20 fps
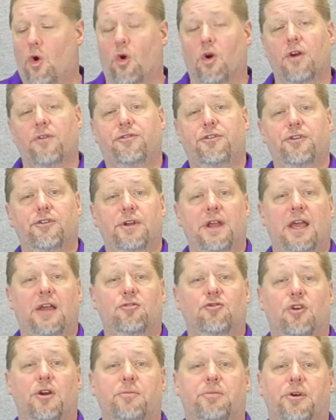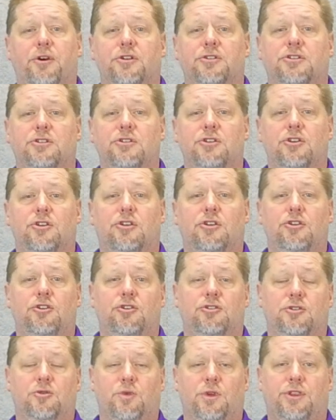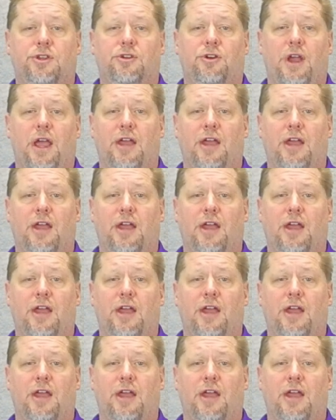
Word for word: or if you're an Android person, you can use it with your